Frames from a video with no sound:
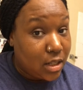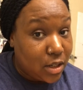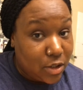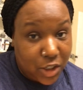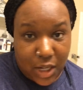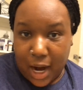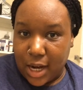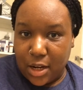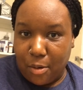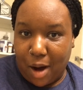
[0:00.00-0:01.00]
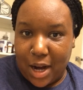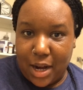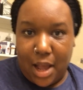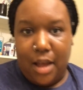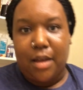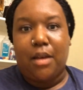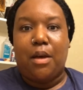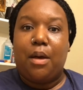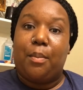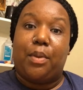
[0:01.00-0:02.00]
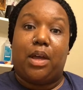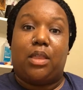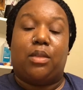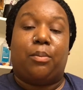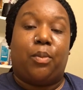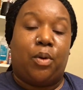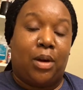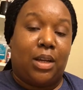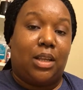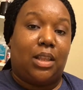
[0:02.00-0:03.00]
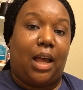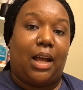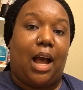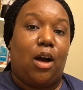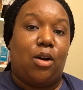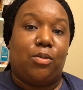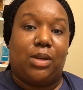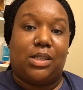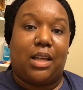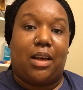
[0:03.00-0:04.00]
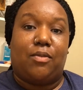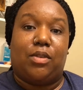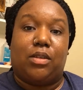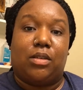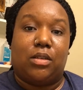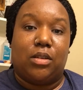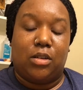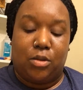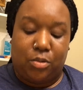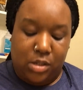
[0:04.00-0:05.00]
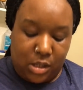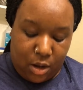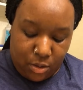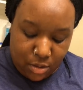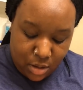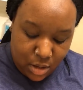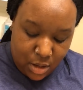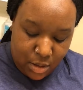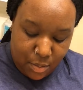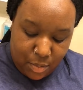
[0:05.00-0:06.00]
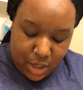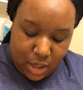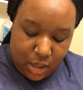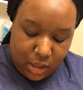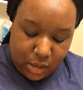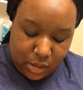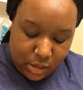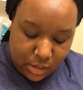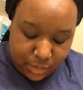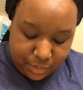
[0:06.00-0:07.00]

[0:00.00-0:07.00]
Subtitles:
a little shiny right now, but in the morning, like, I always have a good result because